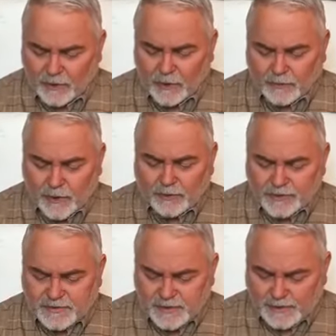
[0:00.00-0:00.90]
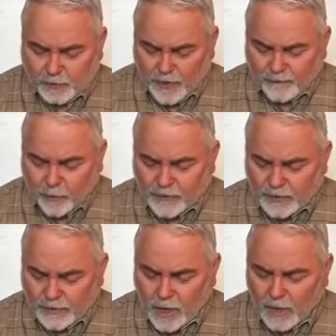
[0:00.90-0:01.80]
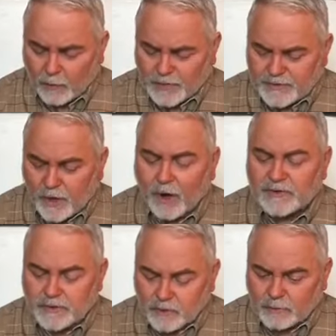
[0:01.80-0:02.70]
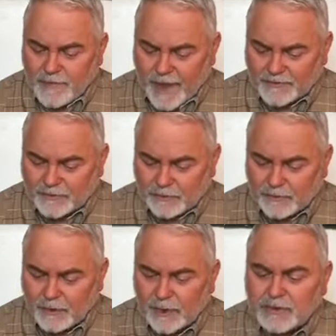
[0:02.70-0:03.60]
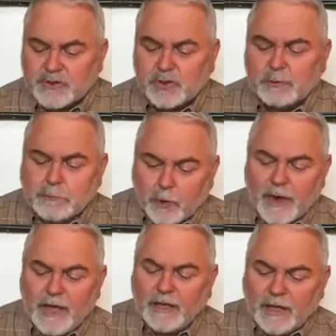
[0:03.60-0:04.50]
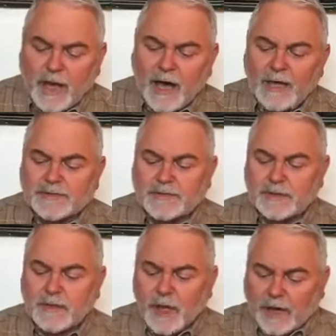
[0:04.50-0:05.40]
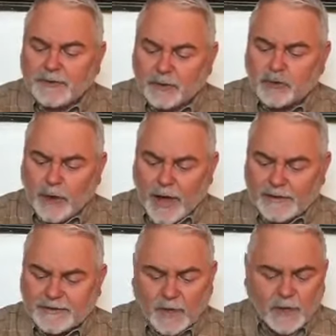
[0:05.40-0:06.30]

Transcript: Notice this, wherefore the law was our schoolmaster to bring us unto Christ.